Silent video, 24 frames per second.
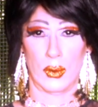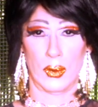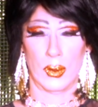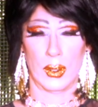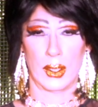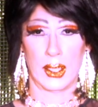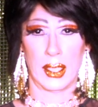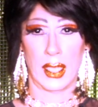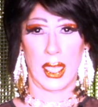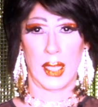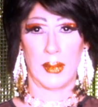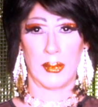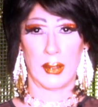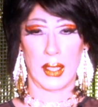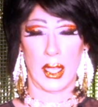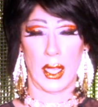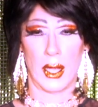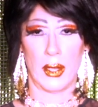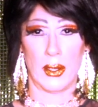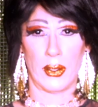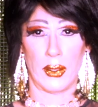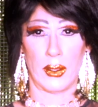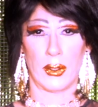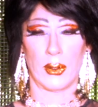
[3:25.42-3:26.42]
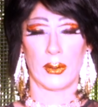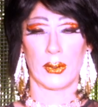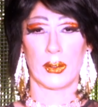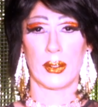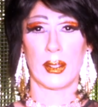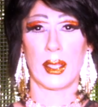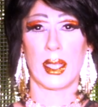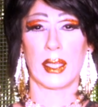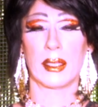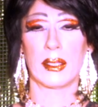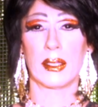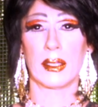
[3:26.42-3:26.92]
who is named Arthur.
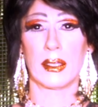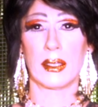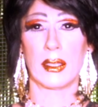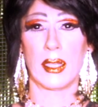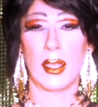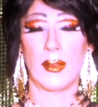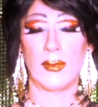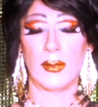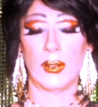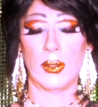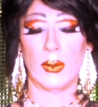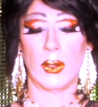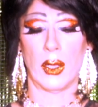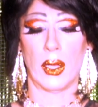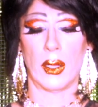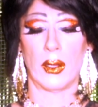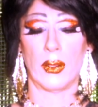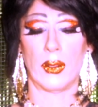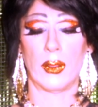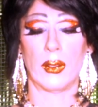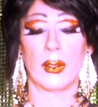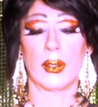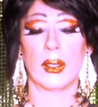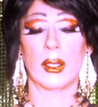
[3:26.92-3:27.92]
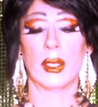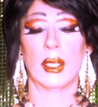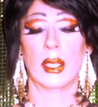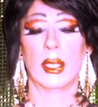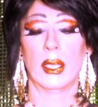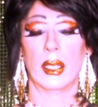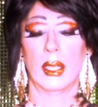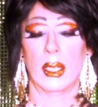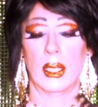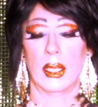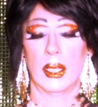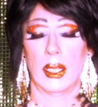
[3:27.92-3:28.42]
So that's his nephew Arthur
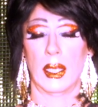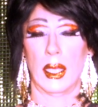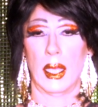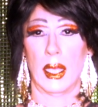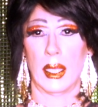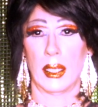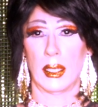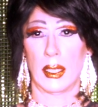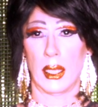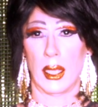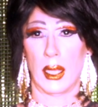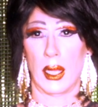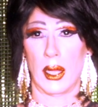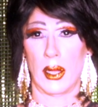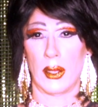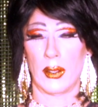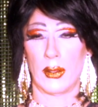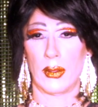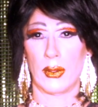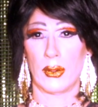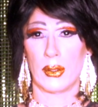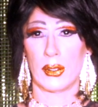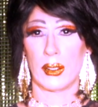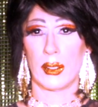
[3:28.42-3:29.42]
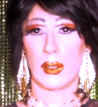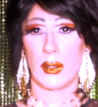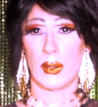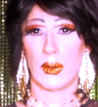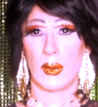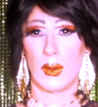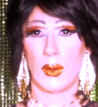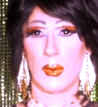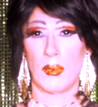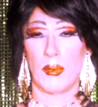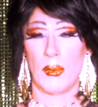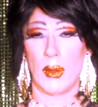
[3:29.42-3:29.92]
and Arthur's
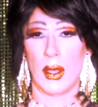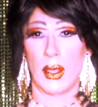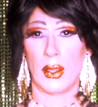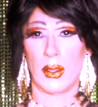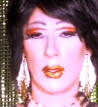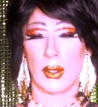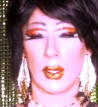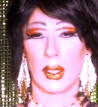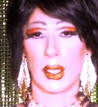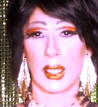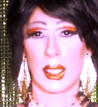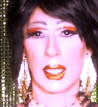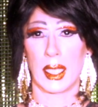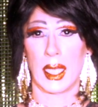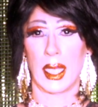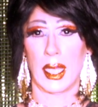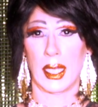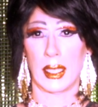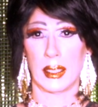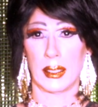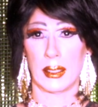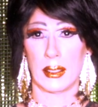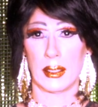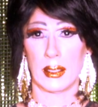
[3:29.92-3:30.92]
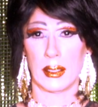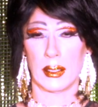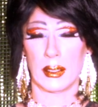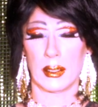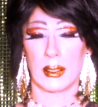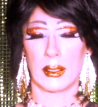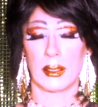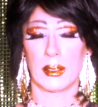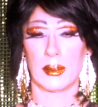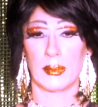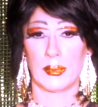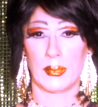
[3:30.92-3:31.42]
mother,
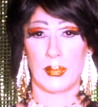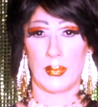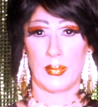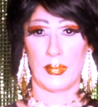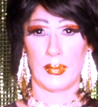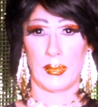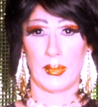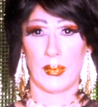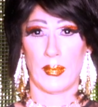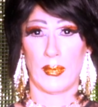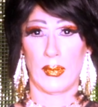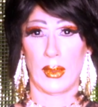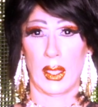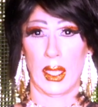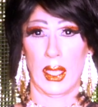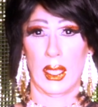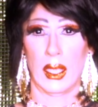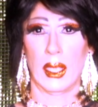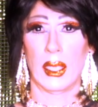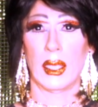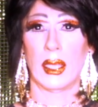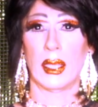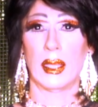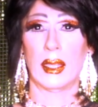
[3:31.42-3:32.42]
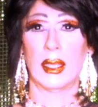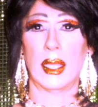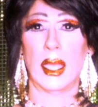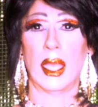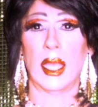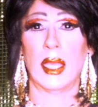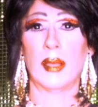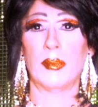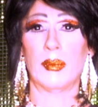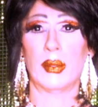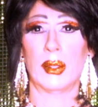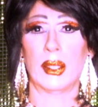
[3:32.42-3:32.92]
Constance.
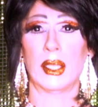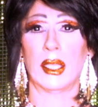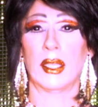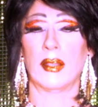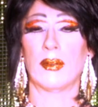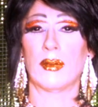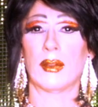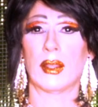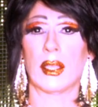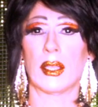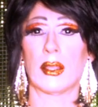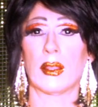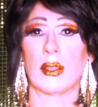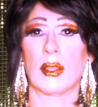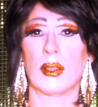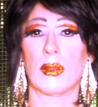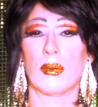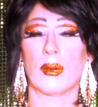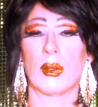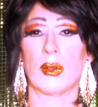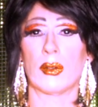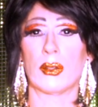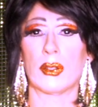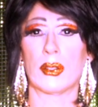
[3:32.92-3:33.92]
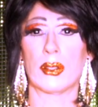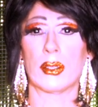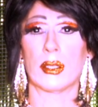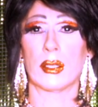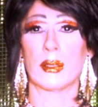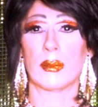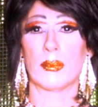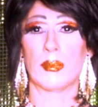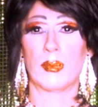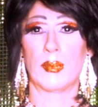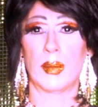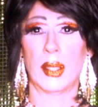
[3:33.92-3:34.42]
They believe that the throne
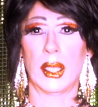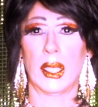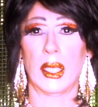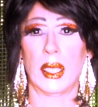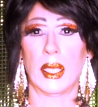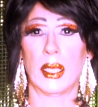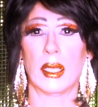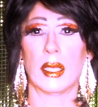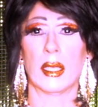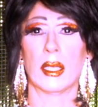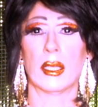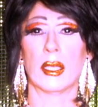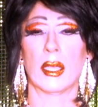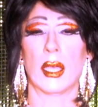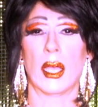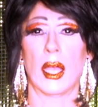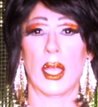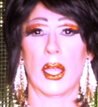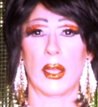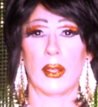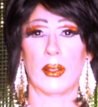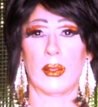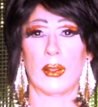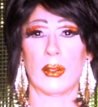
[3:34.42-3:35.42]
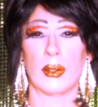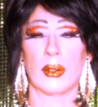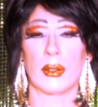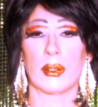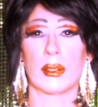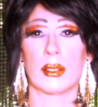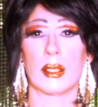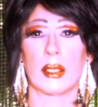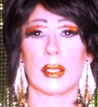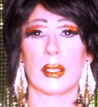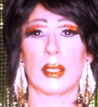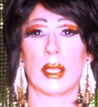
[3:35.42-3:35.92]
should be
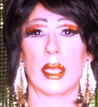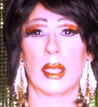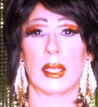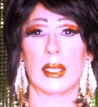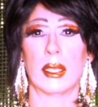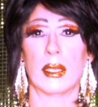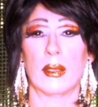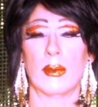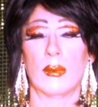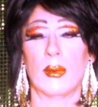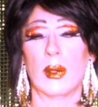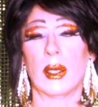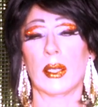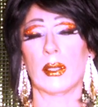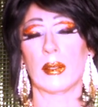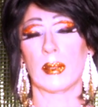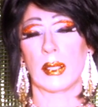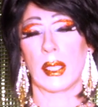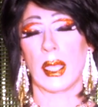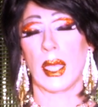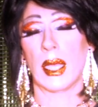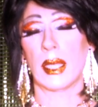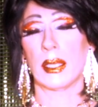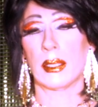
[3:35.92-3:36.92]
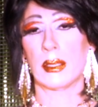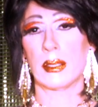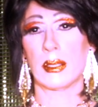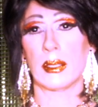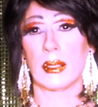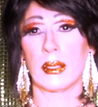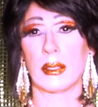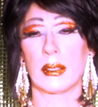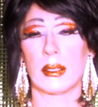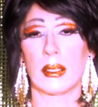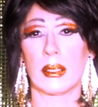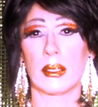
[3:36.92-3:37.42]
Arthur's. And, well,
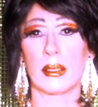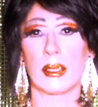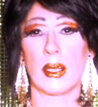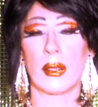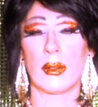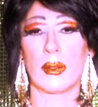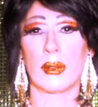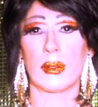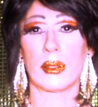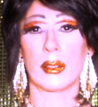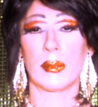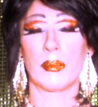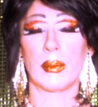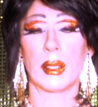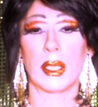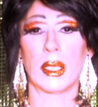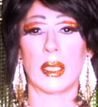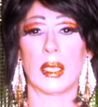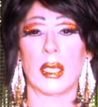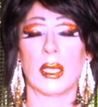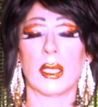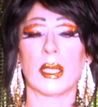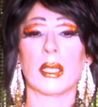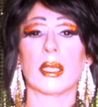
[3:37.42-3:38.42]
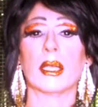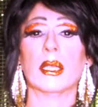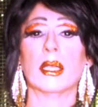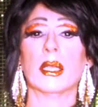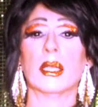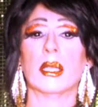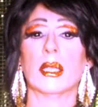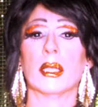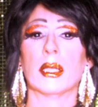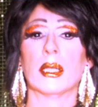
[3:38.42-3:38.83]
Constance does. Arthur's a bit young.